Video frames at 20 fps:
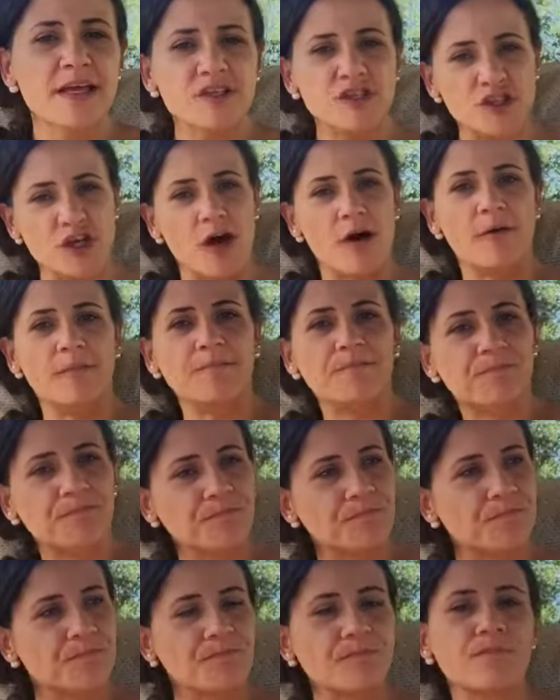So
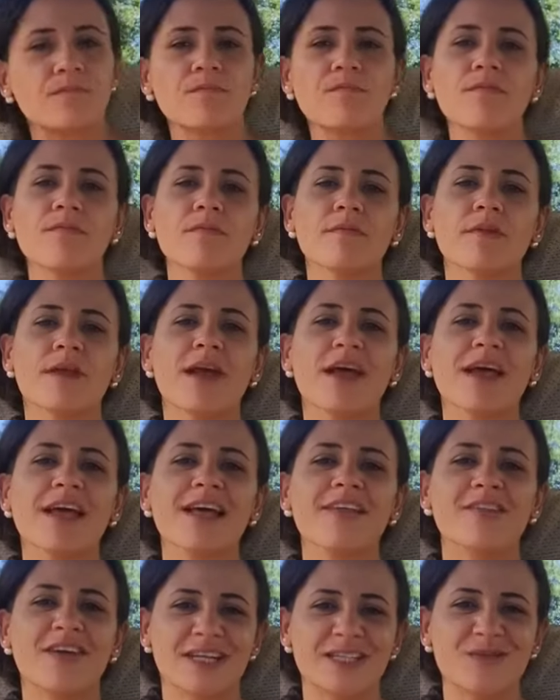
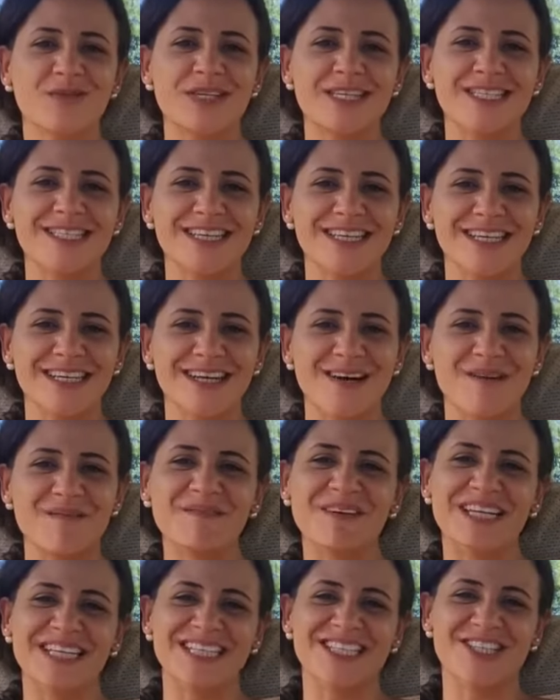that's what he's going to come
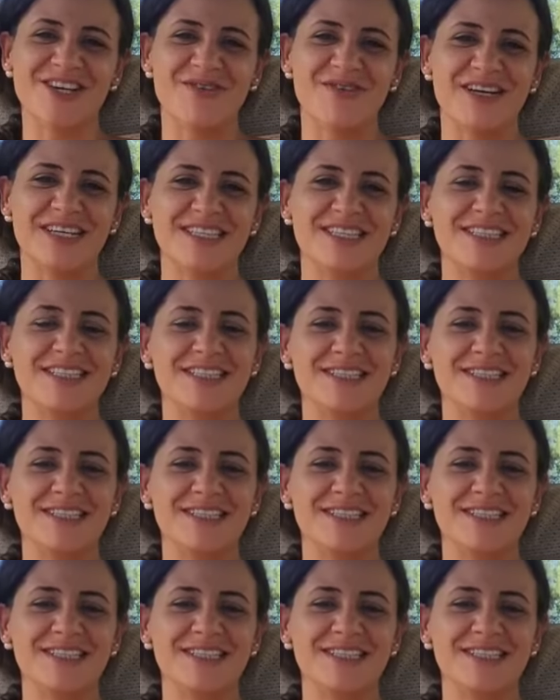and show us.